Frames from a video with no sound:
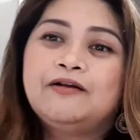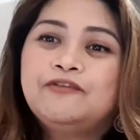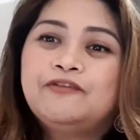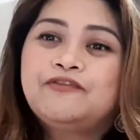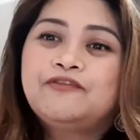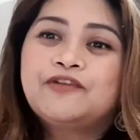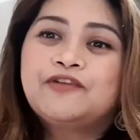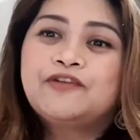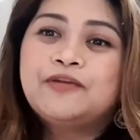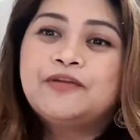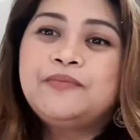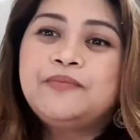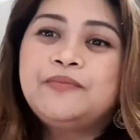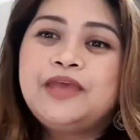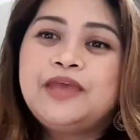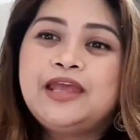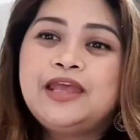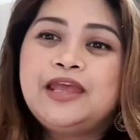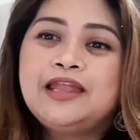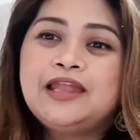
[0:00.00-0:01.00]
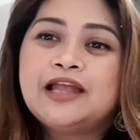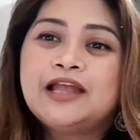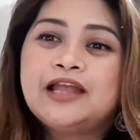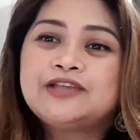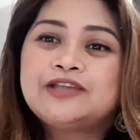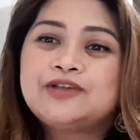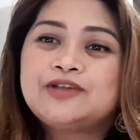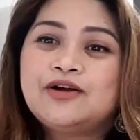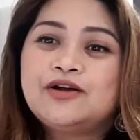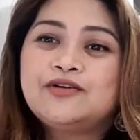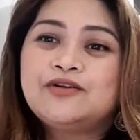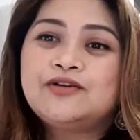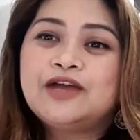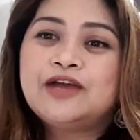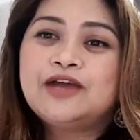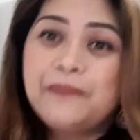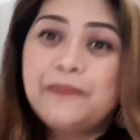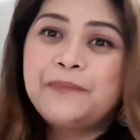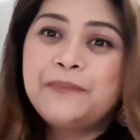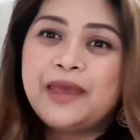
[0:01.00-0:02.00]
So
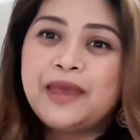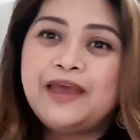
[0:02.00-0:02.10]
for me,